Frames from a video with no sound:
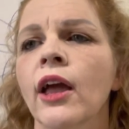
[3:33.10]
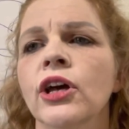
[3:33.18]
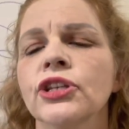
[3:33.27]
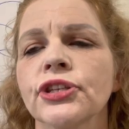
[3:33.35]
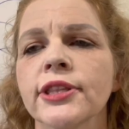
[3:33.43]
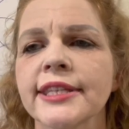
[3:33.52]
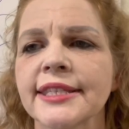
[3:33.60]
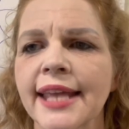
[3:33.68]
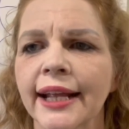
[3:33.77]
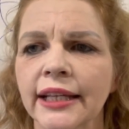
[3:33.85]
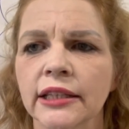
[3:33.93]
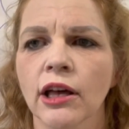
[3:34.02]
So the
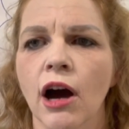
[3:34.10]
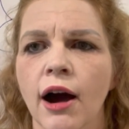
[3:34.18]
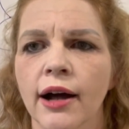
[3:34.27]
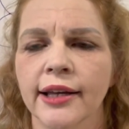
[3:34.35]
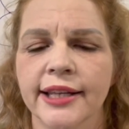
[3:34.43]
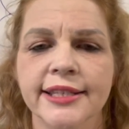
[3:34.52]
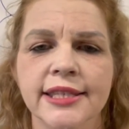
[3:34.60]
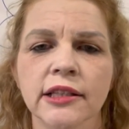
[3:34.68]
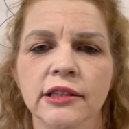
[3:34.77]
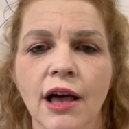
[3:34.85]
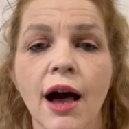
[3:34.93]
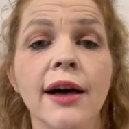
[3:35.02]
second law is the
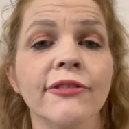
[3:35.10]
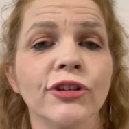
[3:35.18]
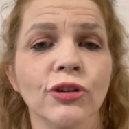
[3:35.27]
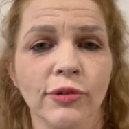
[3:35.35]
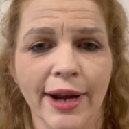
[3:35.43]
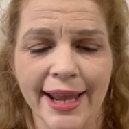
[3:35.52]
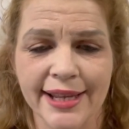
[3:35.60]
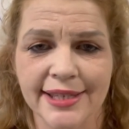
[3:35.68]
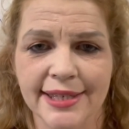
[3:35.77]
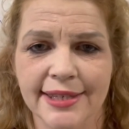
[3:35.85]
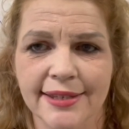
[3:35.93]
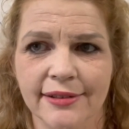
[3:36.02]
law of
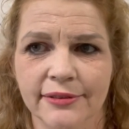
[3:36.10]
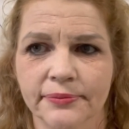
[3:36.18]
grace.